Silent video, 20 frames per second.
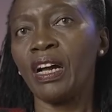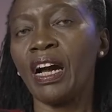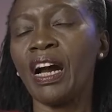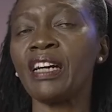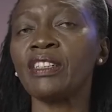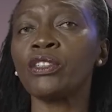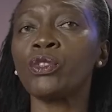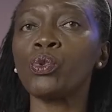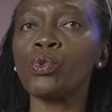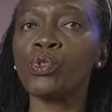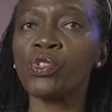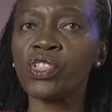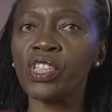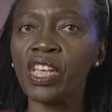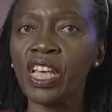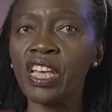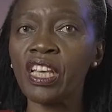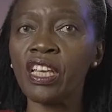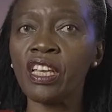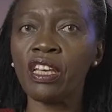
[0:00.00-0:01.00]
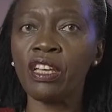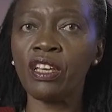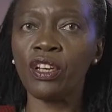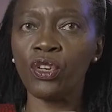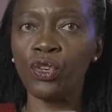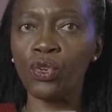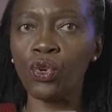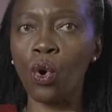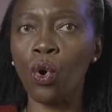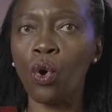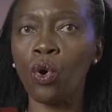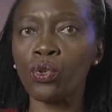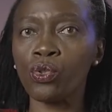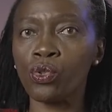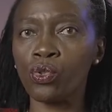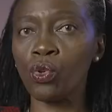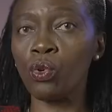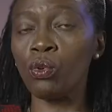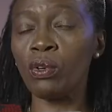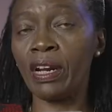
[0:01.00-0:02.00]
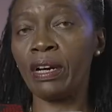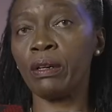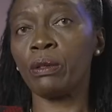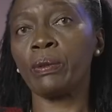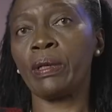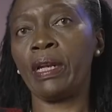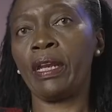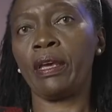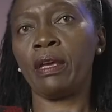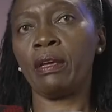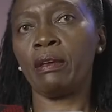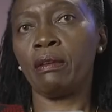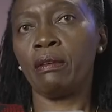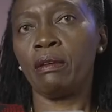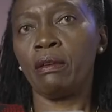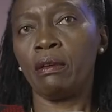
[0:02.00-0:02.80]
and to say no so loudly